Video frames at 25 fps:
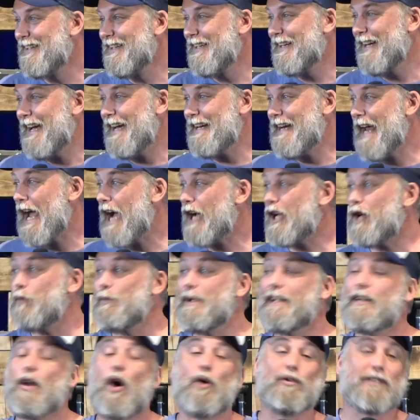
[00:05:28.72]
And how can
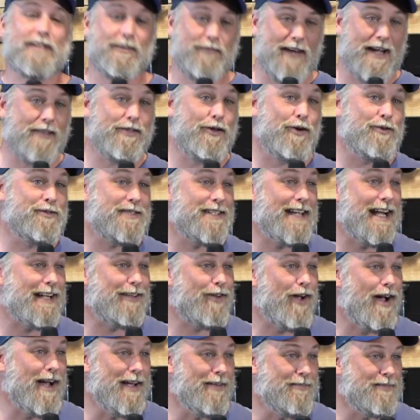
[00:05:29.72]
we cultivate those in our
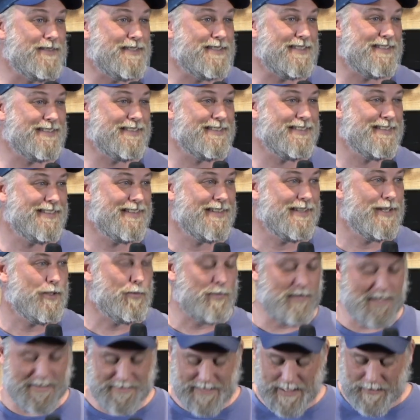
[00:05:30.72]
lives?
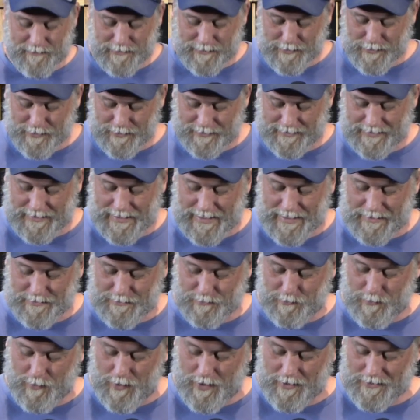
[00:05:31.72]
let's have a look at
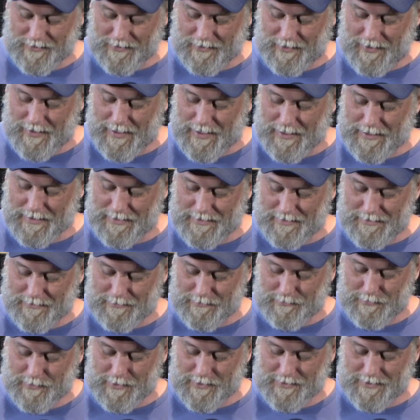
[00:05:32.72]
what I
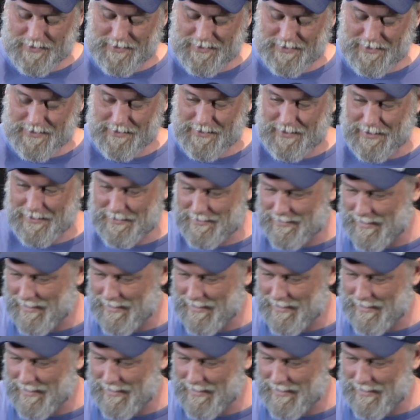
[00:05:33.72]
would suggest